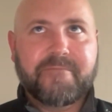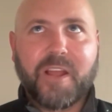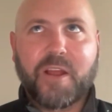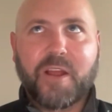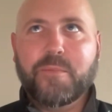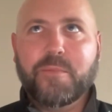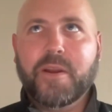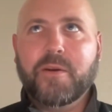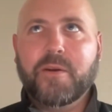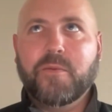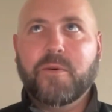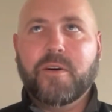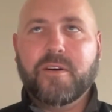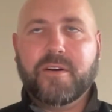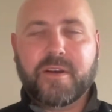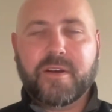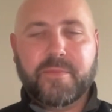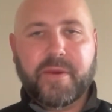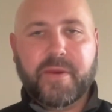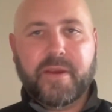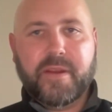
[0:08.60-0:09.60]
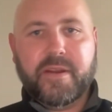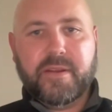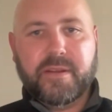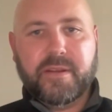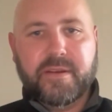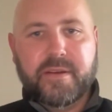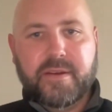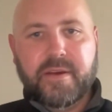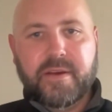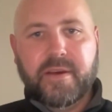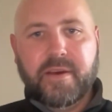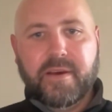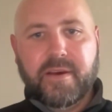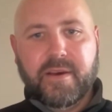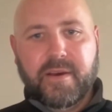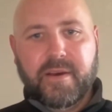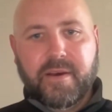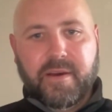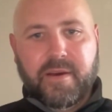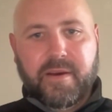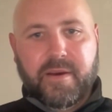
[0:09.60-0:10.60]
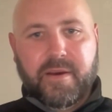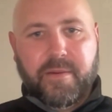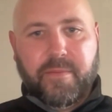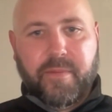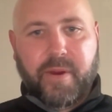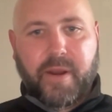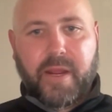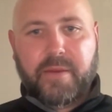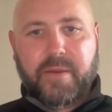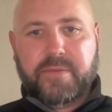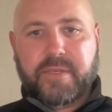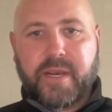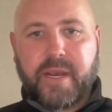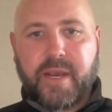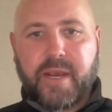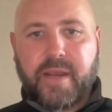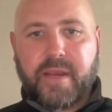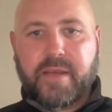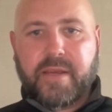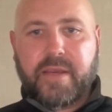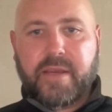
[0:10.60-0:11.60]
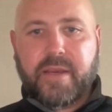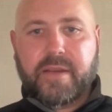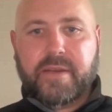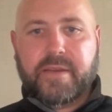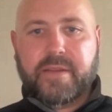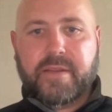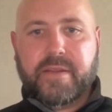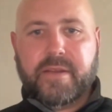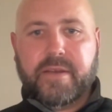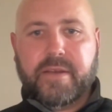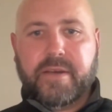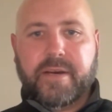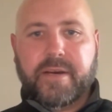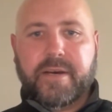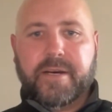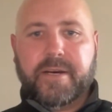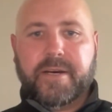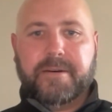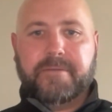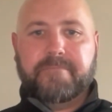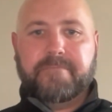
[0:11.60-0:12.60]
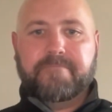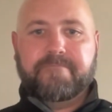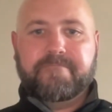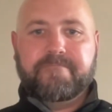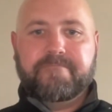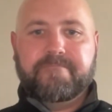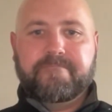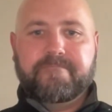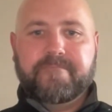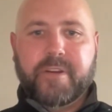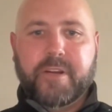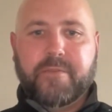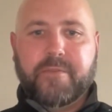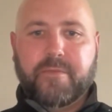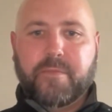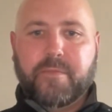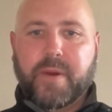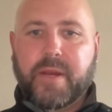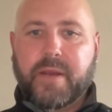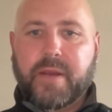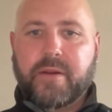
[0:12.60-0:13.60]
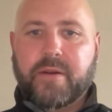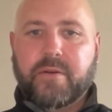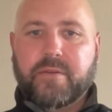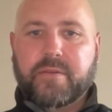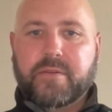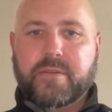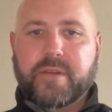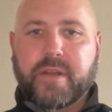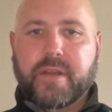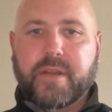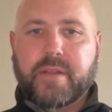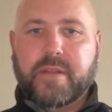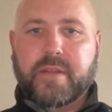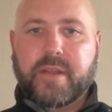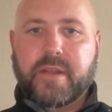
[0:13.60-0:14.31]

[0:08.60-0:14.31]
everybody, welcome in. My name's Andy Kent, here from MEGA Goaltending.